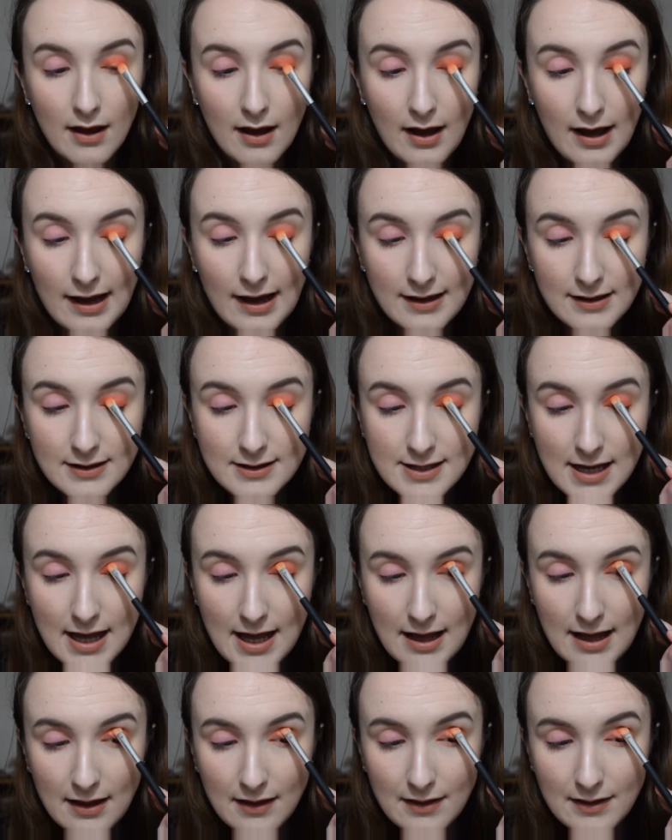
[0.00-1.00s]
I can
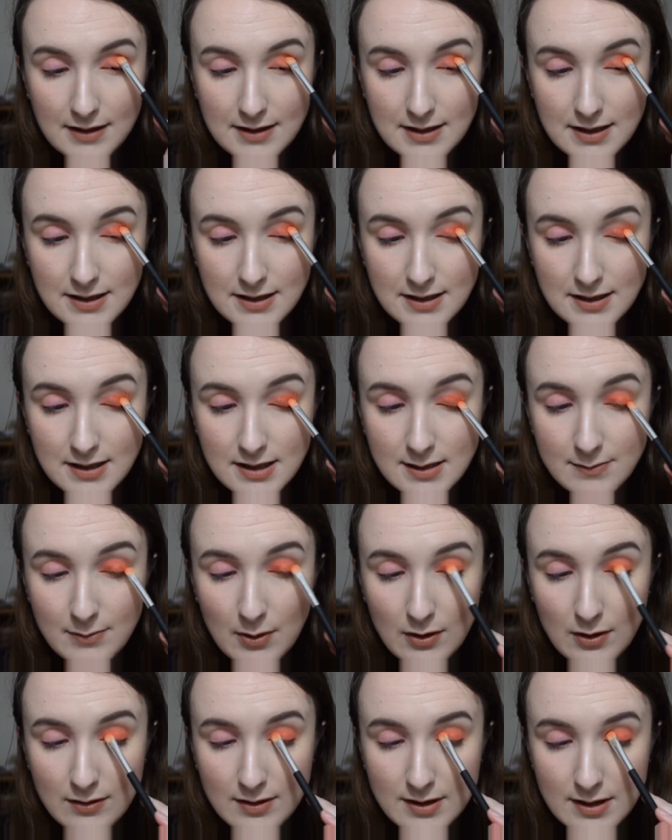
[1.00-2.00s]
tell this isn't
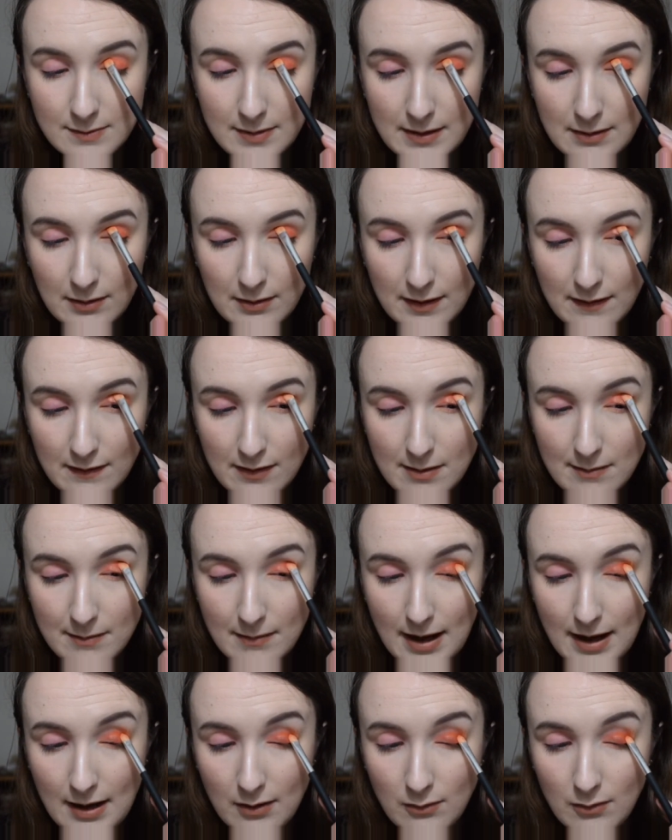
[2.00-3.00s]
supposed to be one of the
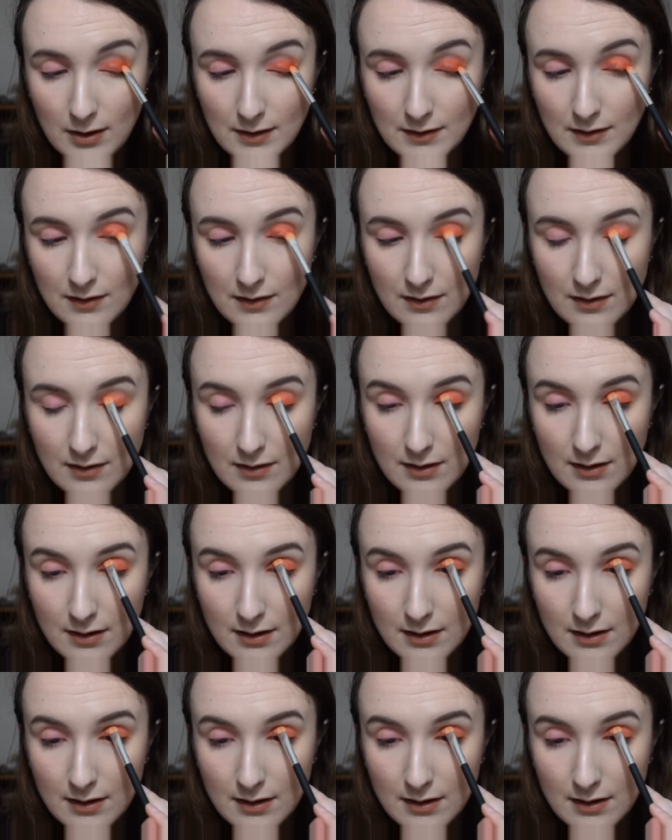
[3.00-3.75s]
matte ones.